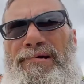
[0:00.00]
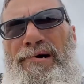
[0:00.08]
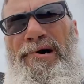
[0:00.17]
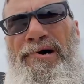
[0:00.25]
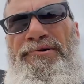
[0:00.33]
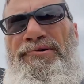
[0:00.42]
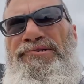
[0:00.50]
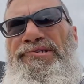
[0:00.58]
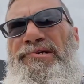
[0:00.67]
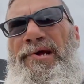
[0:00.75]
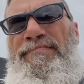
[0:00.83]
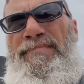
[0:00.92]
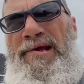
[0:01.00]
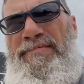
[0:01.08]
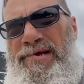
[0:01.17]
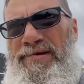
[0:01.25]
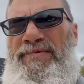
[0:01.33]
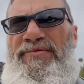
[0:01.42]
Hundreds and maybe
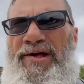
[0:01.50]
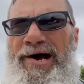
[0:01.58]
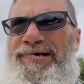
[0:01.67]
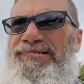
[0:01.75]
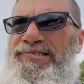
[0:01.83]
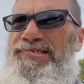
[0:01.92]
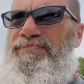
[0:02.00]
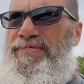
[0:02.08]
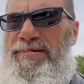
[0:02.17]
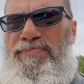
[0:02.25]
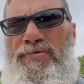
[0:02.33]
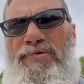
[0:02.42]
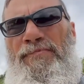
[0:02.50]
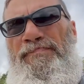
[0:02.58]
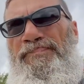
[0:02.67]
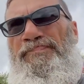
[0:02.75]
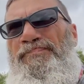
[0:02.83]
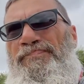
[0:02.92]
even thousands of people
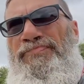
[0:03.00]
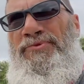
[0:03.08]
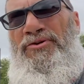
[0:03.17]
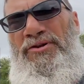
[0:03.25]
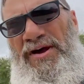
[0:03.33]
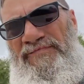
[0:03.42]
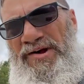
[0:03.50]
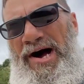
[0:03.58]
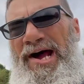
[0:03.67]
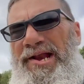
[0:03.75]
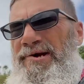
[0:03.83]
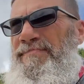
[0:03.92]
could have died.